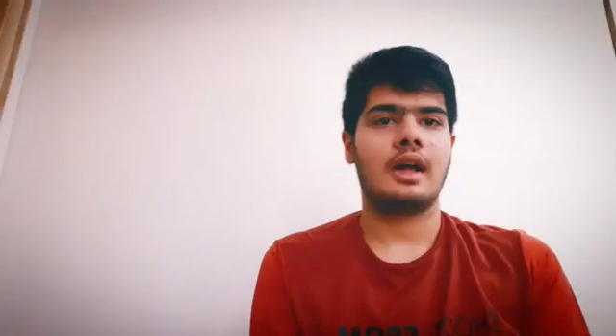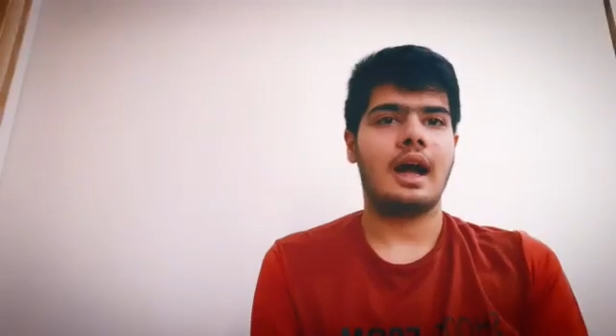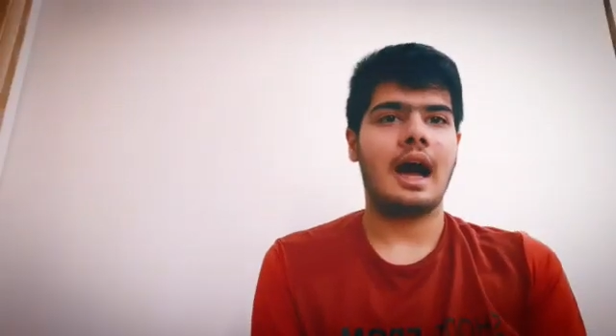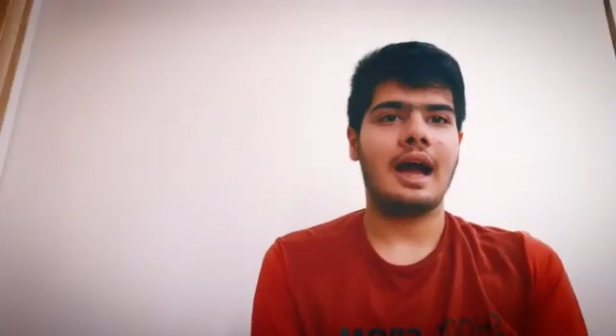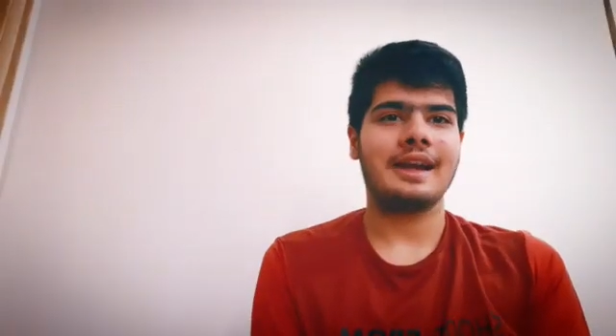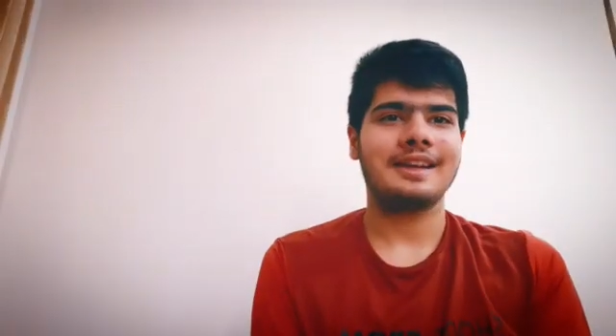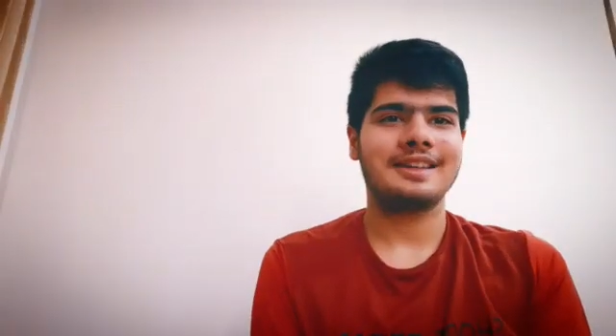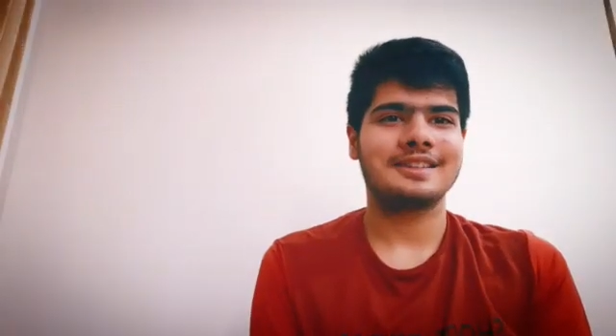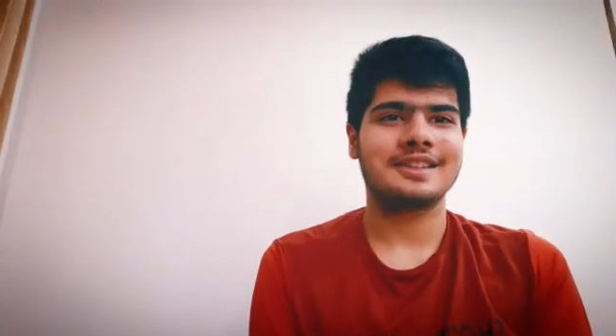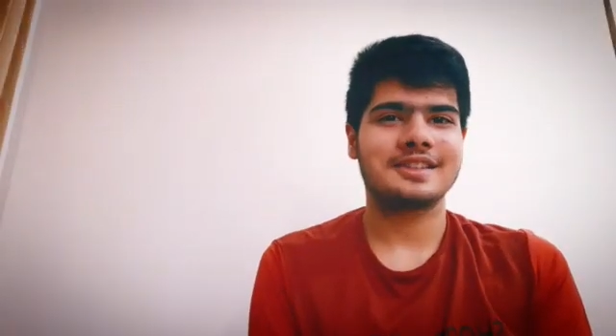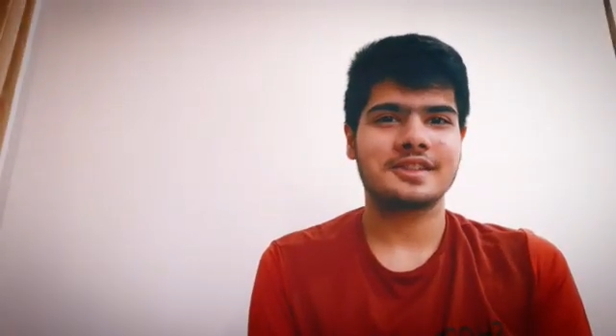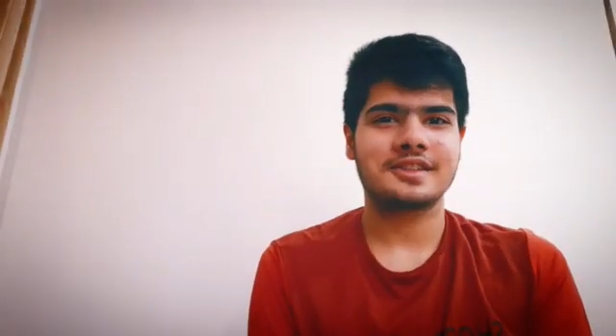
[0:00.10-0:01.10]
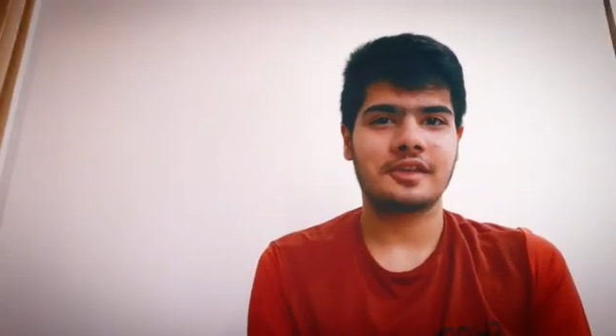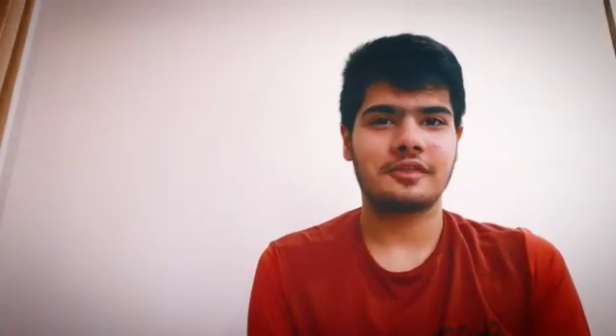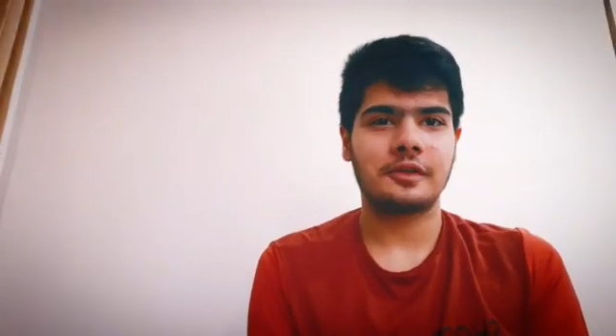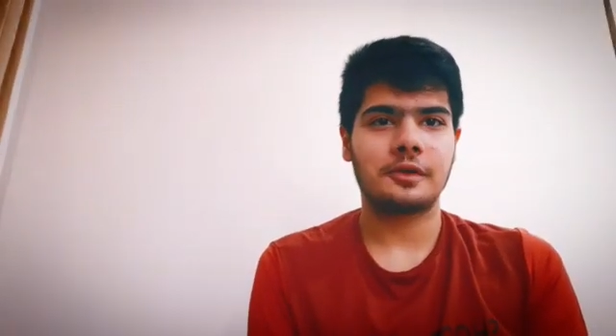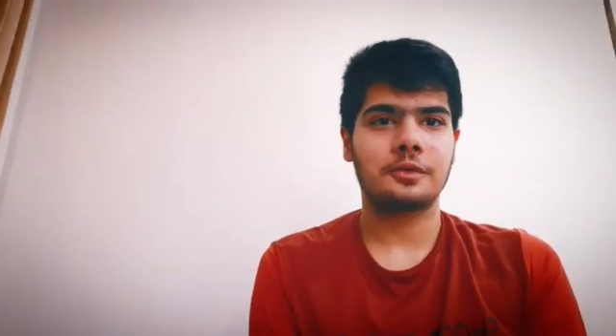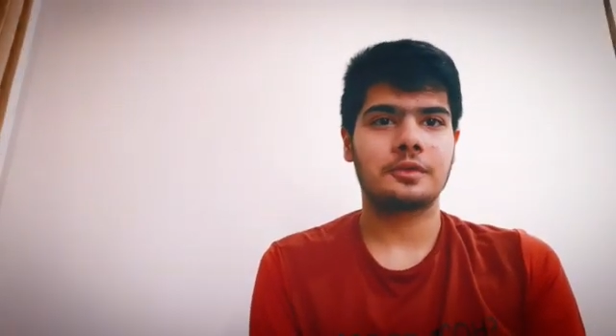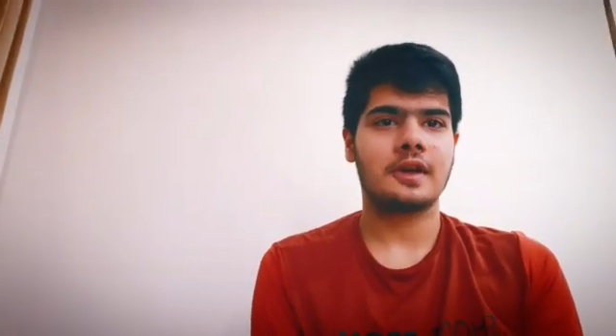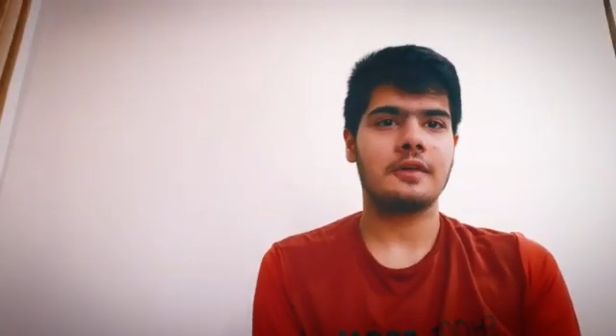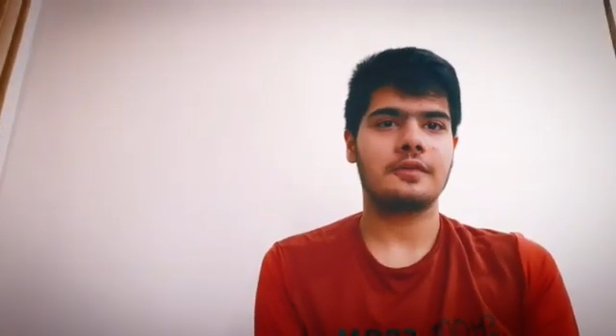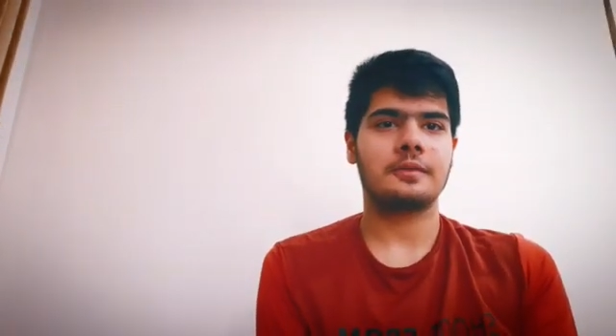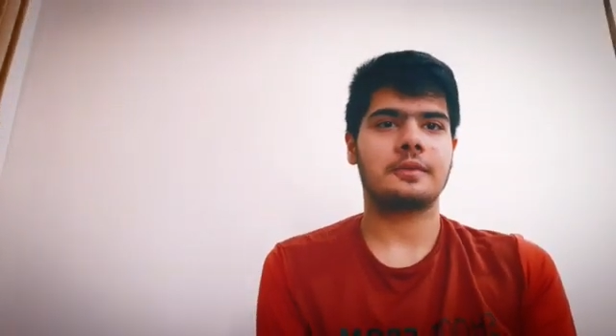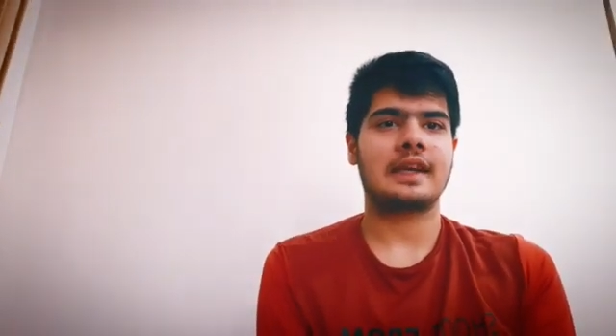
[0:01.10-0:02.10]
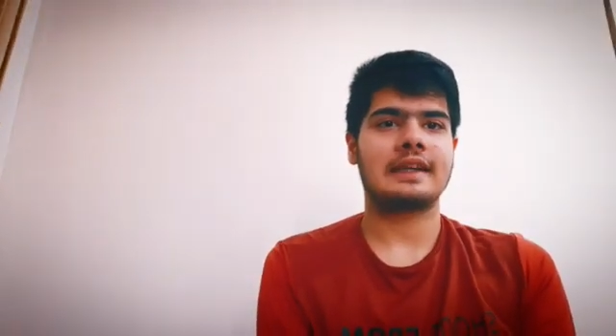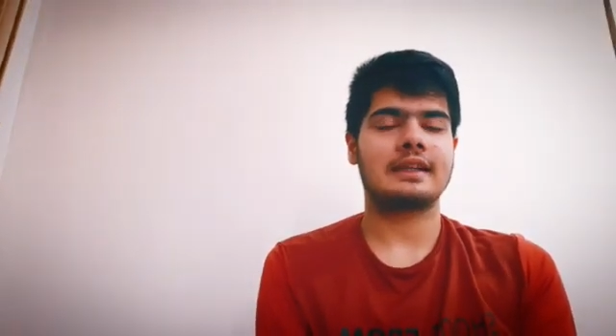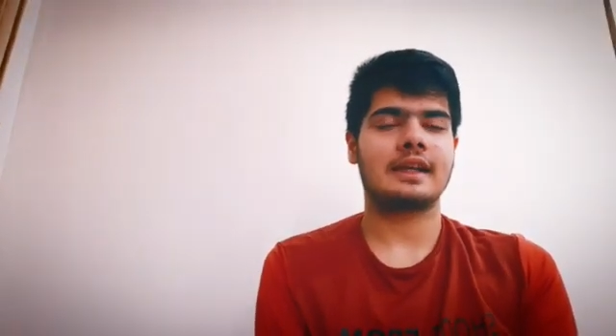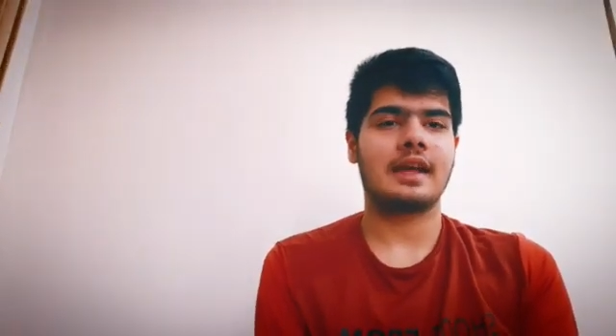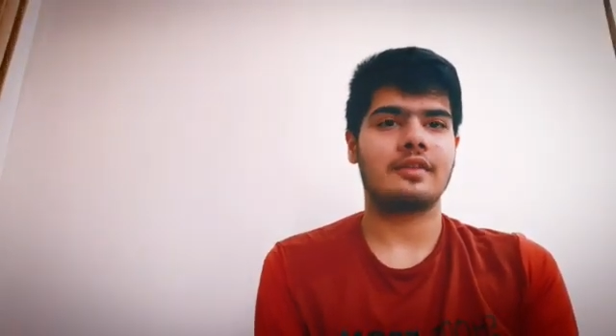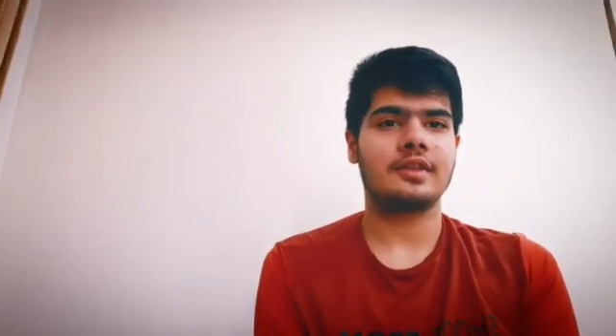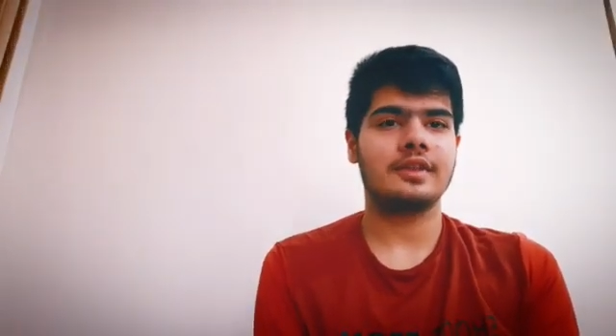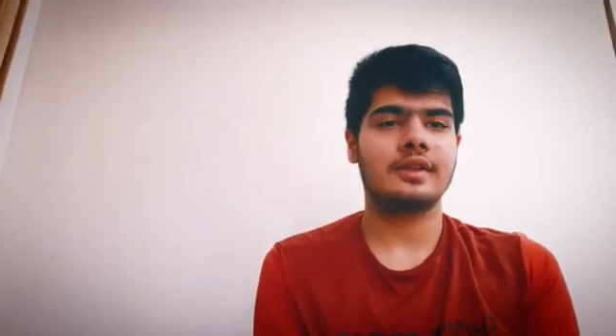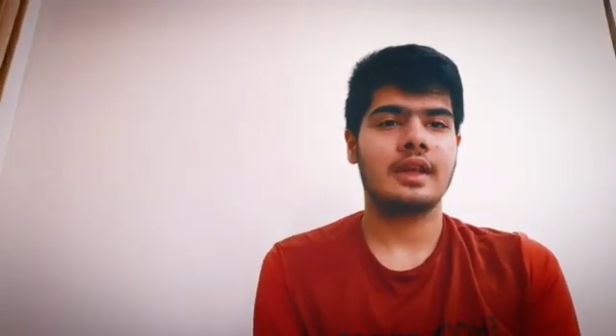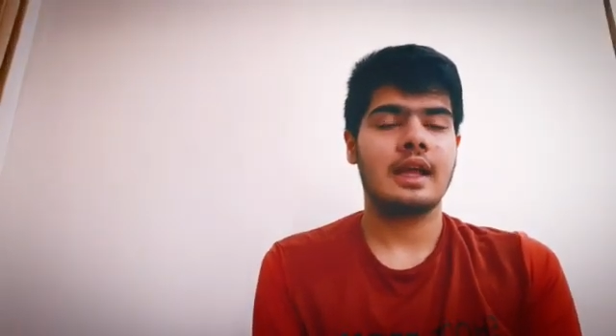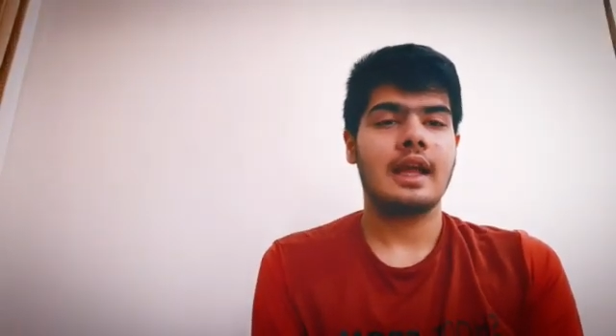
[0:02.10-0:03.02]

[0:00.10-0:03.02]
Hi, this is Safal Luthra from grade 11,